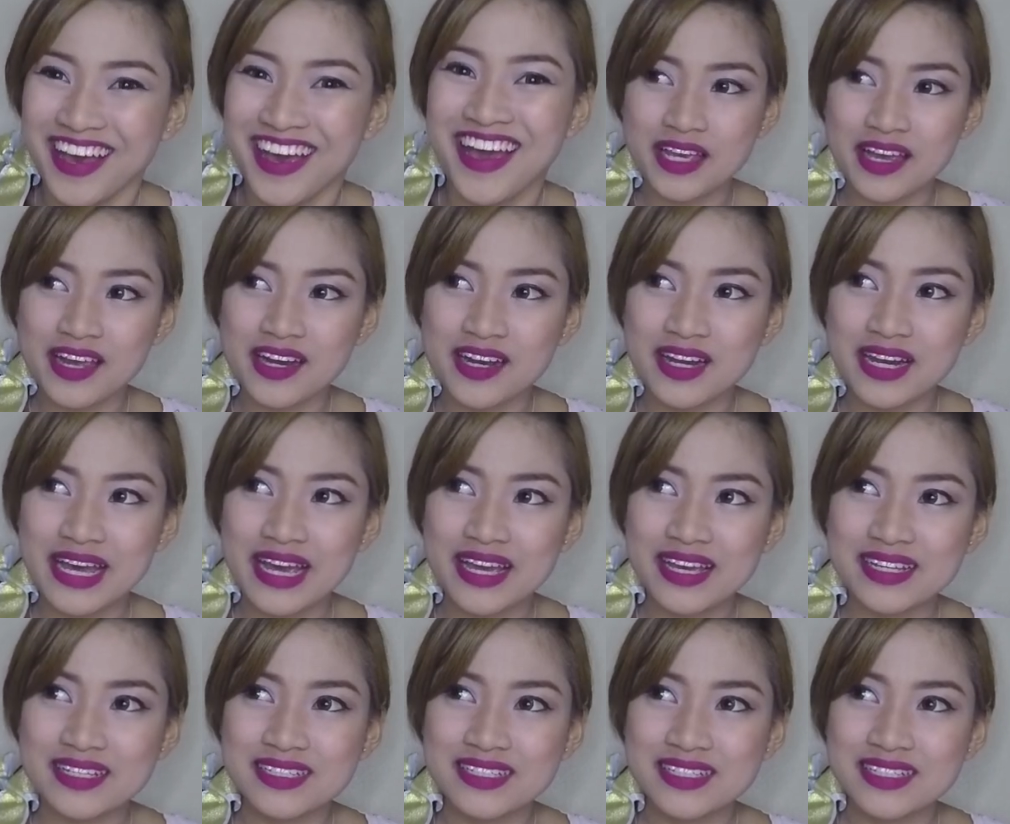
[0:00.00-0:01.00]
the
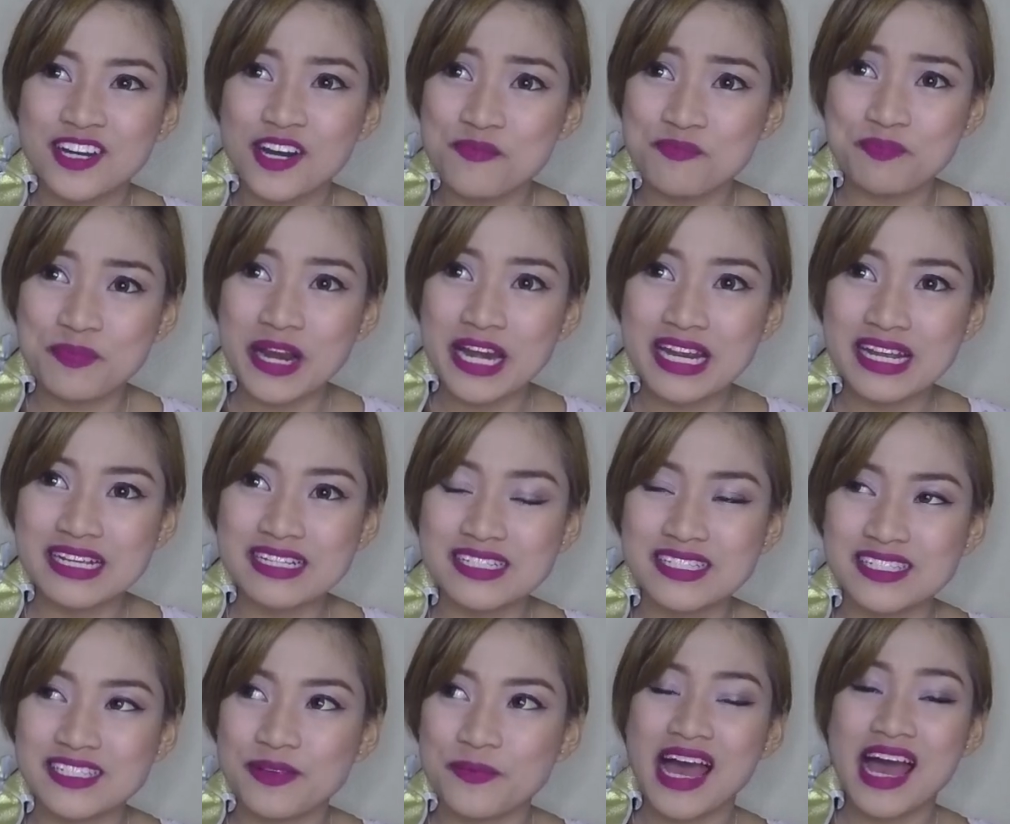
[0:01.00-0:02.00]
airline
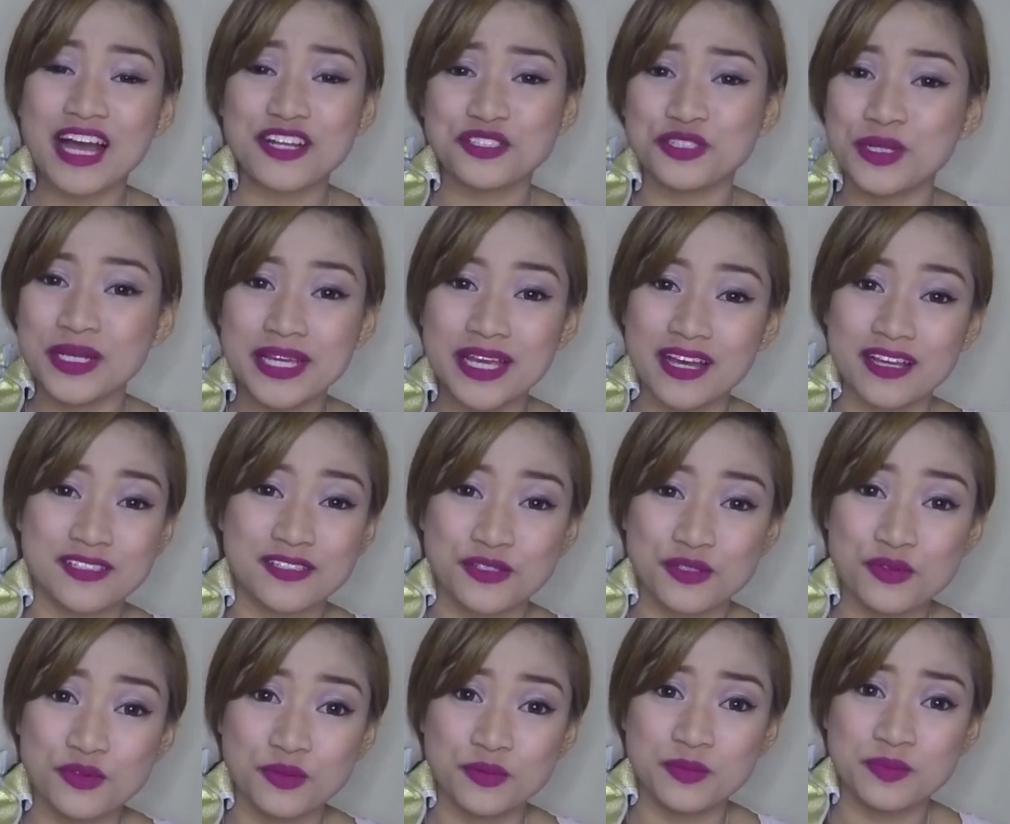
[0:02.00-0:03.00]
companies actually
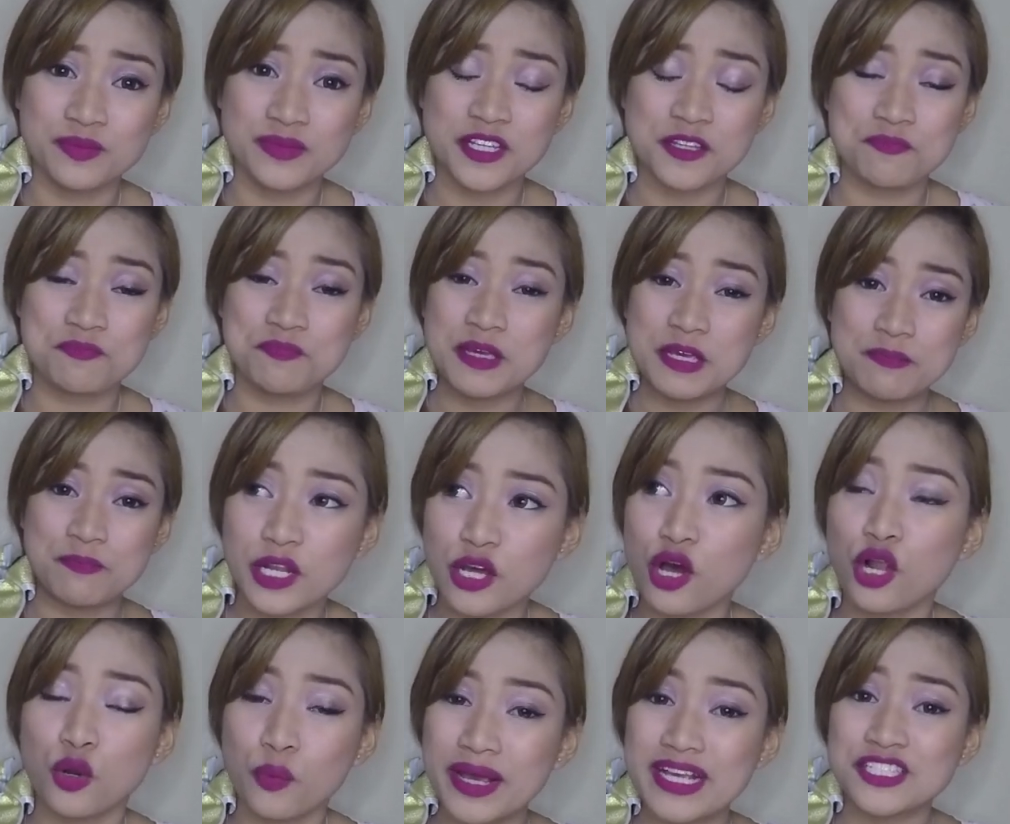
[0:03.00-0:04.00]
assume that people
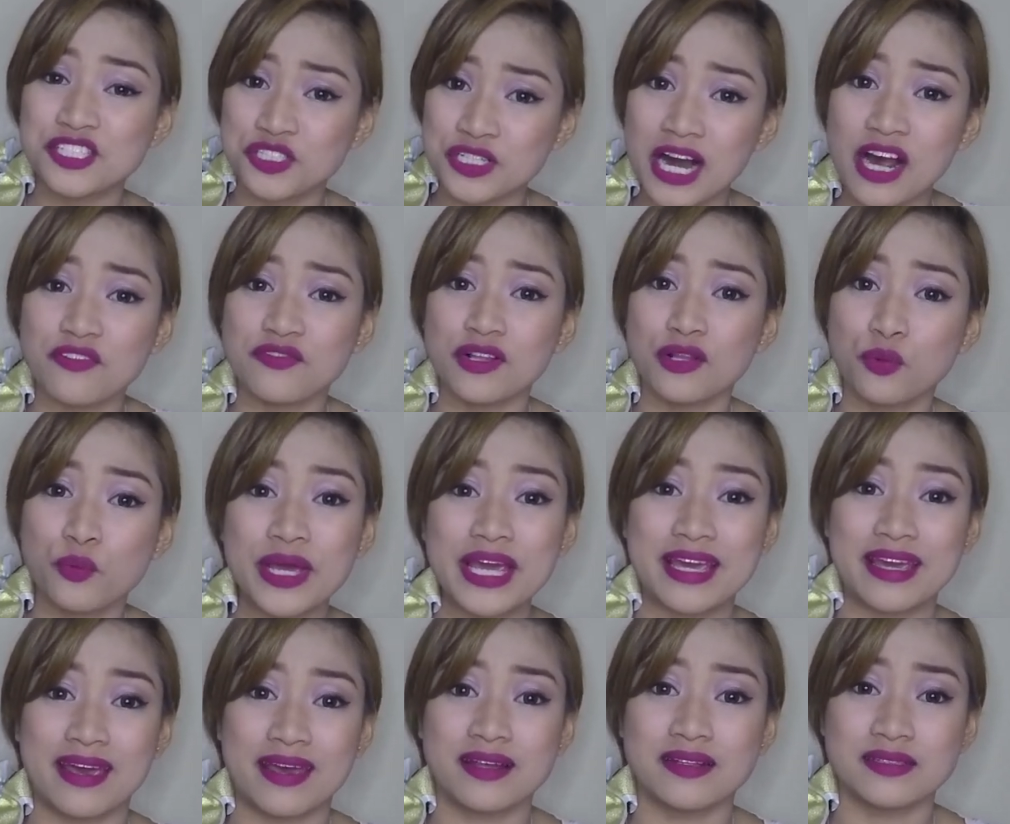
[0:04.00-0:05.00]
always travel
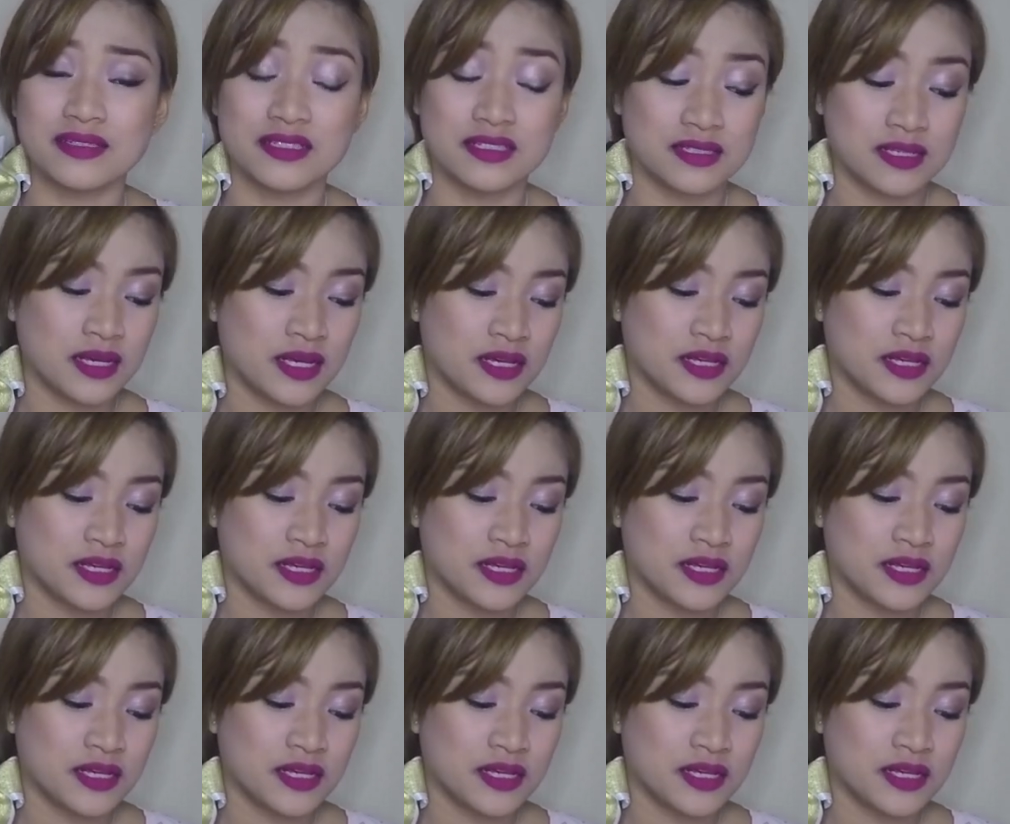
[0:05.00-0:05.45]
weekends.